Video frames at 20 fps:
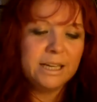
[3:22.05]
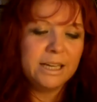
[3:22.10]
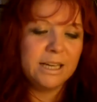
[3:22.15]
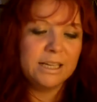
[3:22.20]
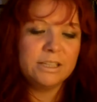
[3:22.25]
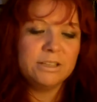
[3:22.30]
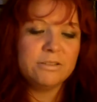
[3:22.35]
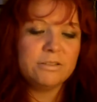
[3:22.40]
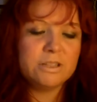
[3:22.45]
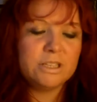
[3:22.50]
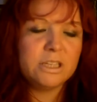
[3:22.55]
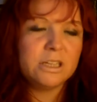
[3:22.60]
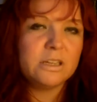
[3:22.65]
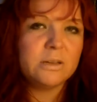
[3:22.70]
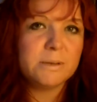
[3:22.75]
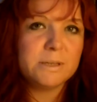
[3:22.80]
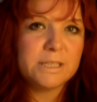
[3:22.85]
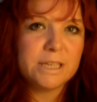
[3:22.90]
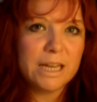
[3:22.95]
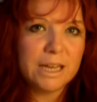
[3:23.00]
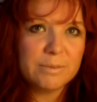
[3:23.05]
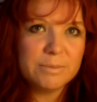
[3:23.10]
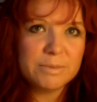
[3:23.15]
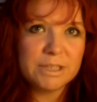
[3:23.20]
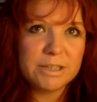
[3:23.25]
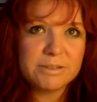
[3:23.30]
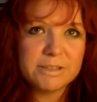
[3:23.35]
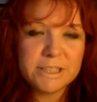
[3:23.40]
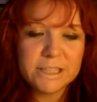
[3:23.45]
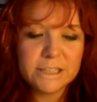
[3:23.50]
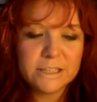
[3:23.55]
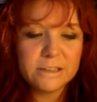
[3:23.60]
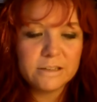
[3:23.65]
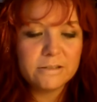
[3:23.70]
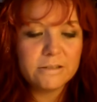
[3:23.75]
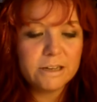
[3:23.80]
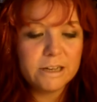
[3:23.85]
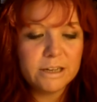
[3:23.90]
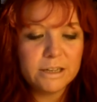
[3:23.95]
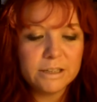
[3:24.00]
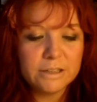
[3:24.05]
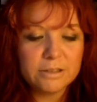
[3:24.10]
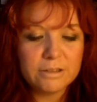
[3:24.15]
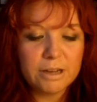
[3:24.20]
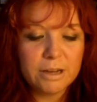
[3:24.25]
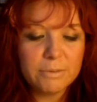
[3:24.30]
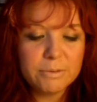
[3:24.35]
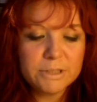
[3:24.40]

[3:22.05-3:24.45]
I used it a couple of times and I was thinking, oh, I